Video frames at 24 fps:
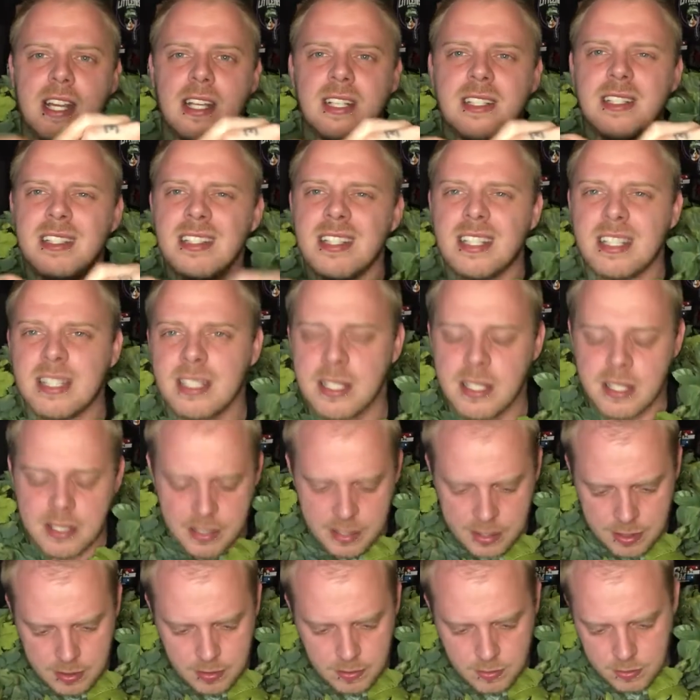of
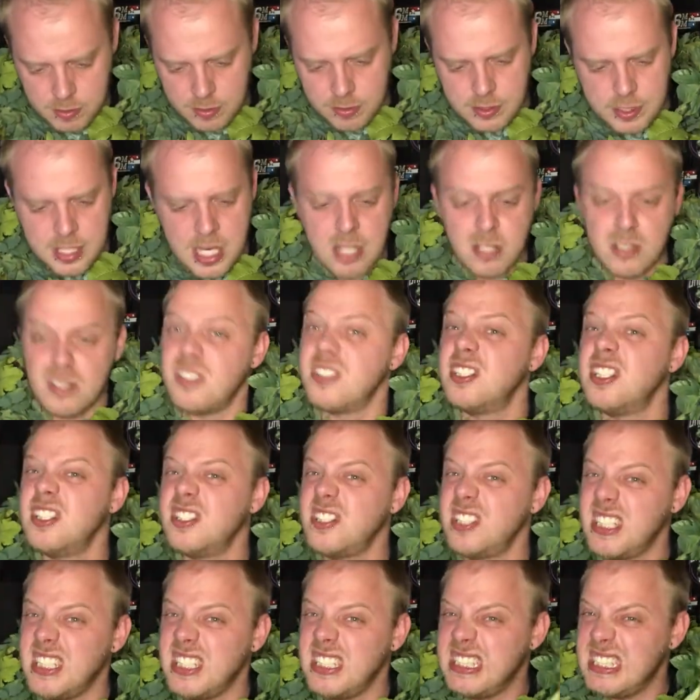tear a
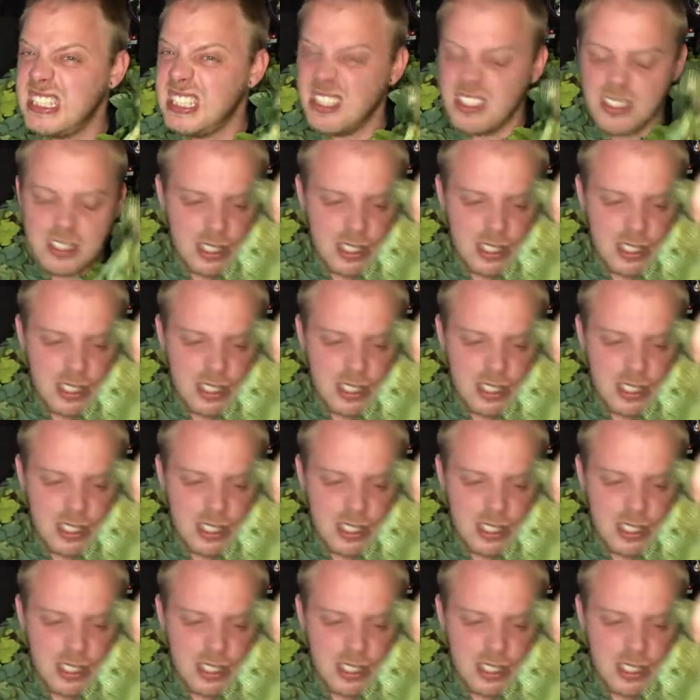little easier